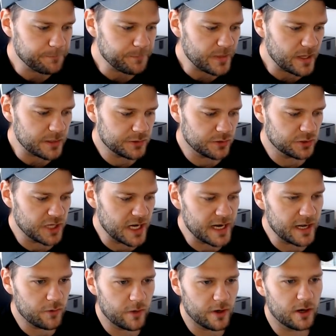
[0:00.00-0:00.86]
So
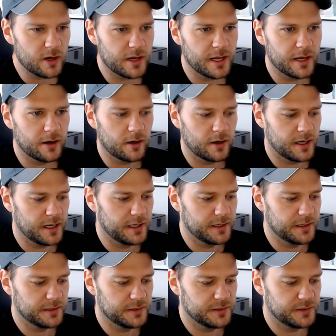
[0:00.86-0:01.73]
J.D. Greear here
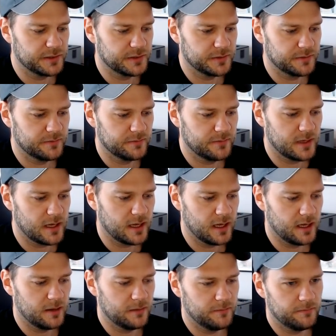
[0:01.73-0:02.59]
is
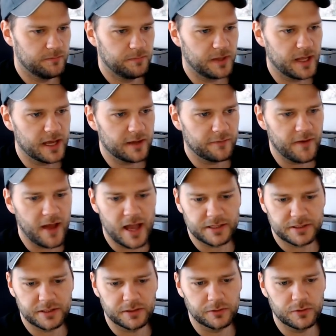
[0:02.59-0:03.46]
uh, playing
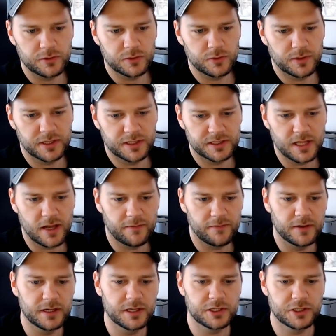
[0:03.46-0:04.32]
fast and loose with this
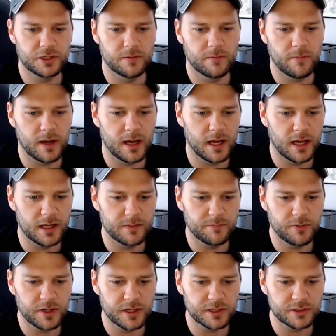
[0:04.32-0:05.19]
definition by
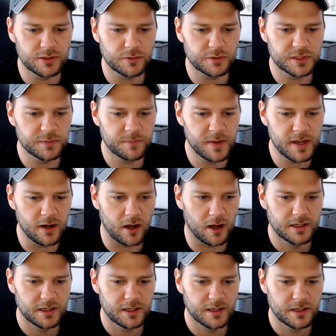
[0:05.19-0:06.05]
putting his own spin
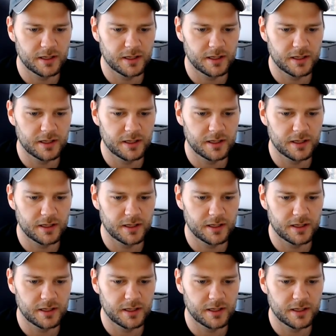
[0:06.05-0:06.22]
on it